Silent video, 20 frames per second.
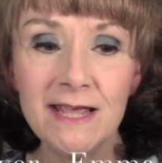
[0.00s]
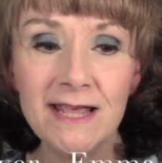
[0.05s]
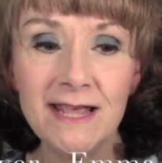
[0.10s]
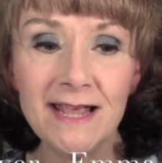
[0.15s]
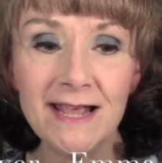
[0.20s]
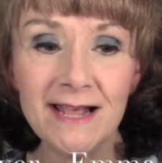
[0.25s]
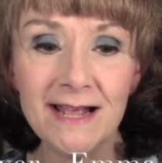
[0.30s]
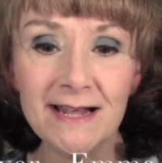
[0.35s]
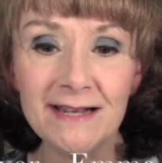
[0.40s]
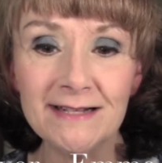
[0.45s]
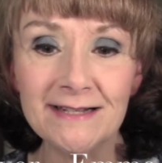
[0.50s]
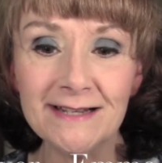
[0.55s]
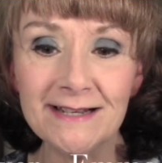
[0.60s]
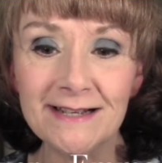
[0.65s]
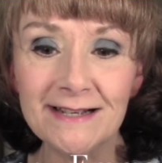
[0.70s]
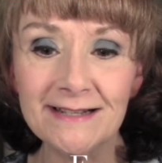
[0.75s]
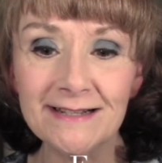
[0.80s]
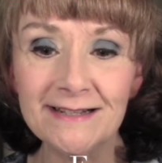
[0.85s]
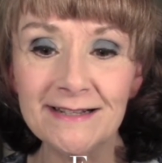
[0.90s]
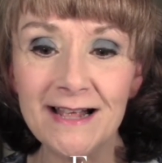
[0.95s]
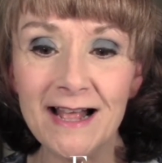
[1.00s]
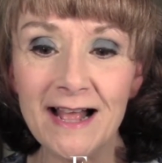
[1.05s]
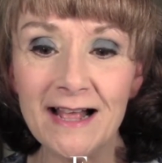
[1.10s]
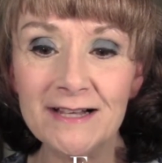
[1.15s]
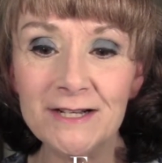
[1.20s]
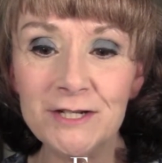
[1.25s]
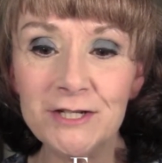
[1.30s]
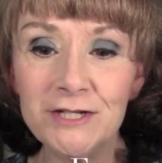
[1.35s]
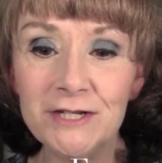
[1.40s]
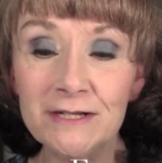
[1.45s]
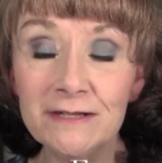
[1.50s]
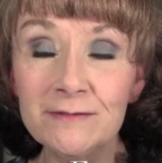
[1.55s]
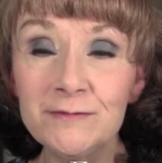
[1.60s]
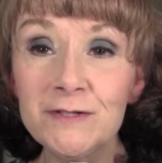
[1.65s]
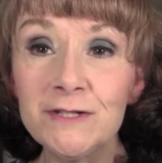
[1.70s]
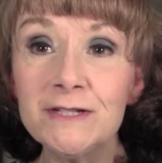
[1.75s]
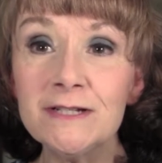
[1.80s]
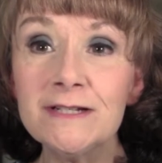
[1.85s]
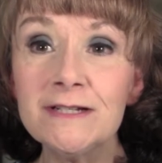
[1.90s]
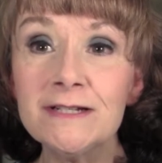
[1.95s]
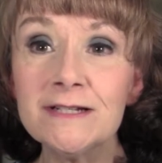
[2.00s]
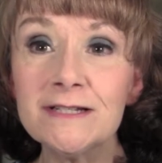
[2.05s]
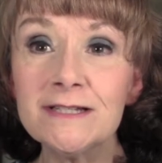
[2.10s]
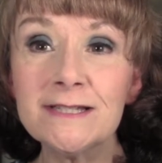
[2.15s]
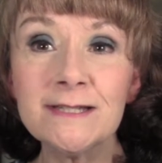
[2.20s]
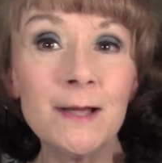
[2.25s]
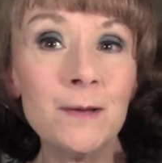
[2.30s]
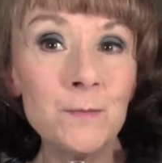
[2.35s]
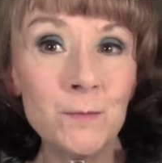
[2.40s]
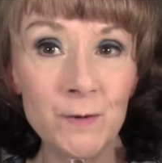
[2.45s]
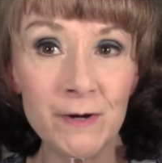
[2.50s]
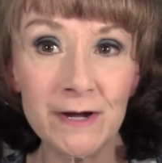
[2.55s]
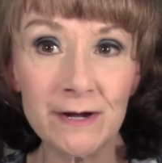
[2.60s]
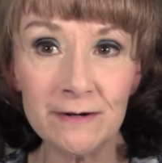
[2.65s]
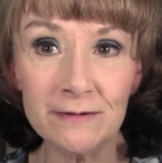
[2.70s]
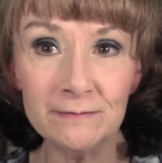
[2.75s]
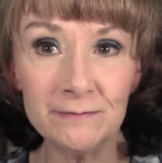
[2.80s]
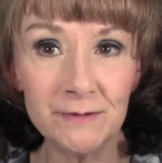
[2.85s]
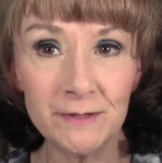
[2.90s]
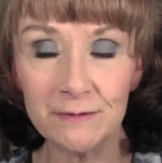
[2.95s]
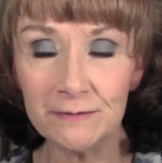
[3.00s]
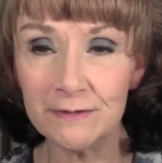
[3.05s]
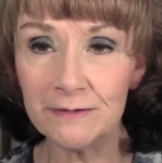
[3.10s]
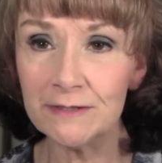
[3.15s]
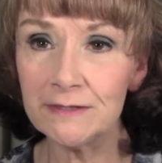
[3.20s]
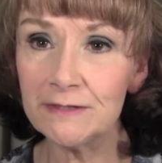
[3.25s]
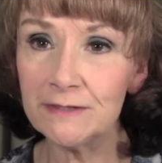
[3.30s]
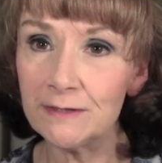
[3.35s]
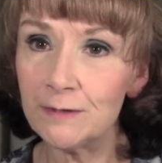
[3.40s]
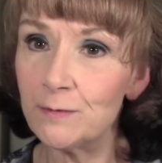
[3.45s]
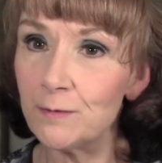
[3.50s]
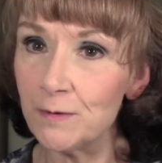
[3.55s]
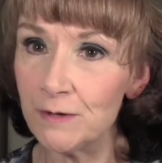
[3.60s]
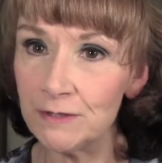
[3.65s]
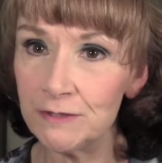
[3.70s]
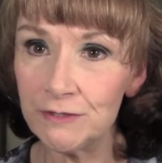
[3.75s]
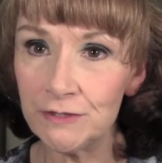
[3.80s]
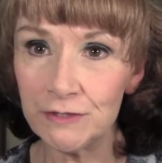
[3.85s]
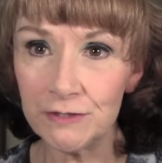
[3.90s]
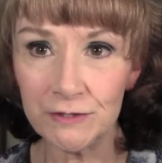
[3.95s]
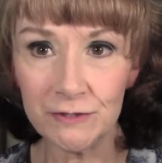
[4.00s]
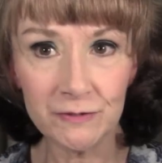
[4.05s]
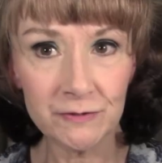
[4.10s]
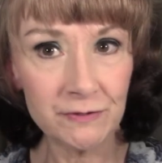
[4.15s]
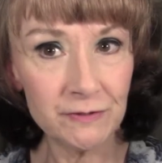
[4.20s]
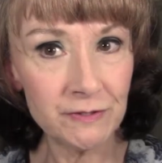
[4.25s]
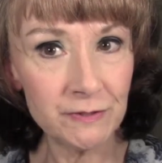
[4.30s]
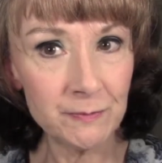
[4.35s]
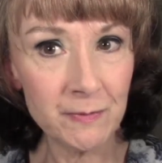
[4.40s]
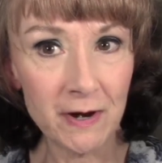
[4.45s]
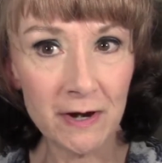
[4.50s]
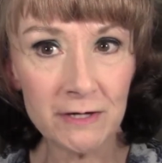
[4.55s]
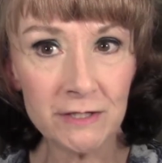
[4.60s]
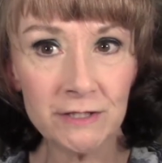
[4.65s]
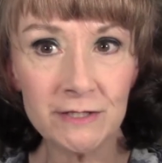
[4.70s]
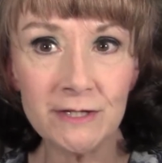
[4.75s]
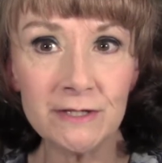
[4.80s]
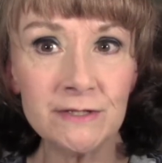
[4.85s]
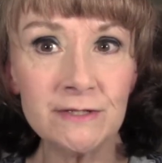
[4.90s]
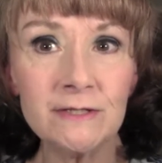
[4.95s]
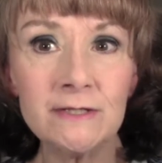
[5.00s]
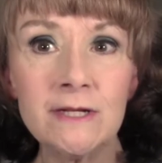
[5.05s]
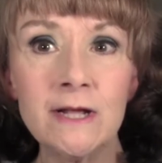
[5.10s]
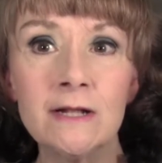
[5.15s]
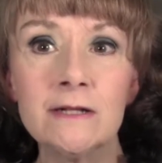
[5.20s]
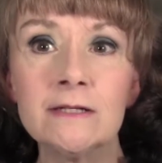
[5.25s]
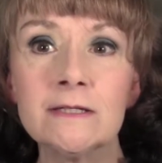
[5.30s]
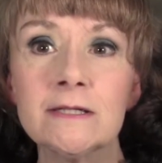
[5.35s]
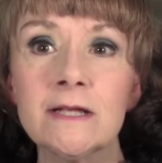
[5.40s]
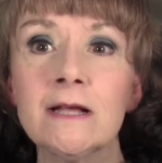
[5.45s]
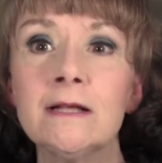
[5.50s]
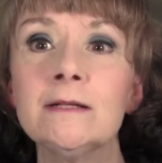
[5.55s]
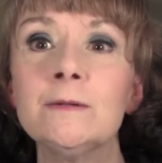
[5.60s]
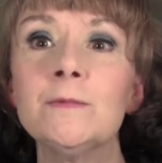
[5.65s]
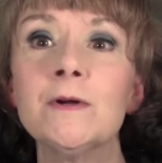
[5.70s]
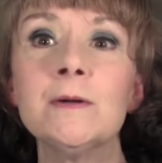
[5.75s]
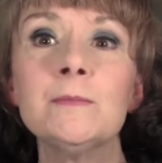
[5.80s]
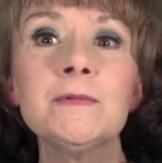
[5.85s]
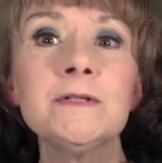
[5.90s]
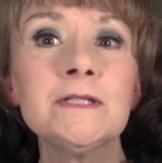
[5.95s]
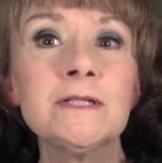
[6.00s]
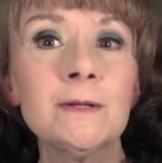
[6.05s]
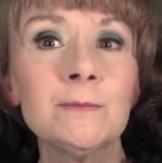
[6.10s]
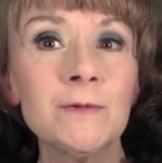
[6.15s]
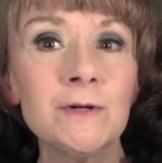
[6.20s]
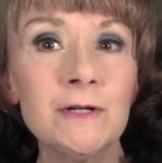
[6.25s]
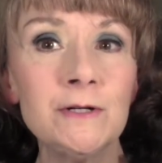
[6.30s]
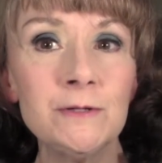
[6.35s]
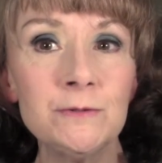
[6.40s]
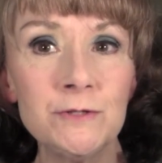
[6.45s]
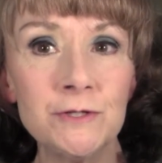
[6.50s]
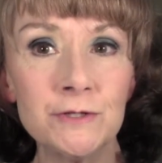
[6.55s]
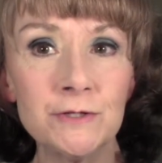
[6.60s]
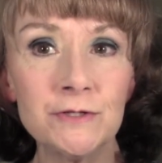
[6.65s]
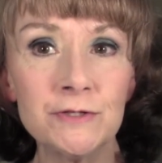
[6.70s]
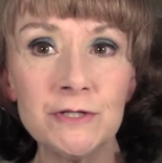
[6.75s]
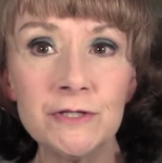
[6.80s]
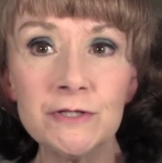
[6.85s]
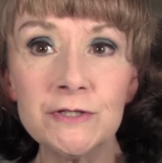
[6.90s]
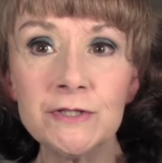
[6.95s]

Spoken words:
and she lives in somewhere, don't know, of course, she's smart, she doesn't tell exactly where, but somewhere in New Jersey.